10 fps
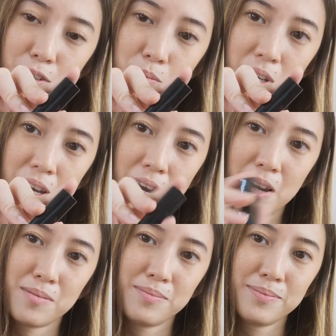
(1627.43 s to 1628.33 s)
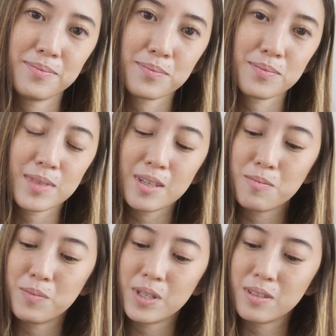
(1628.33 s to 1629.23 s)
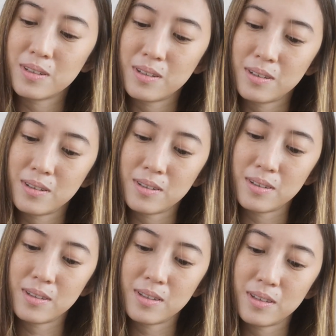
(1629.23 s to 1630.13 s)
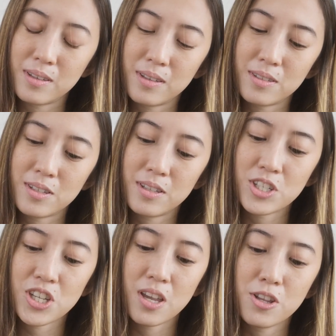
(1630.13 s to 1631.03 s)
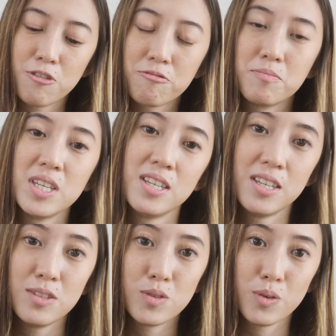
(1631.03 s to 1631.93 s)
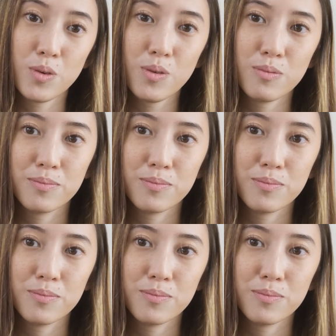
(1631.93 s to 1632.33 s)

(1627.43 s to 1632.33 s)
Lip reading: from the cam, but it's in the shade of BE2.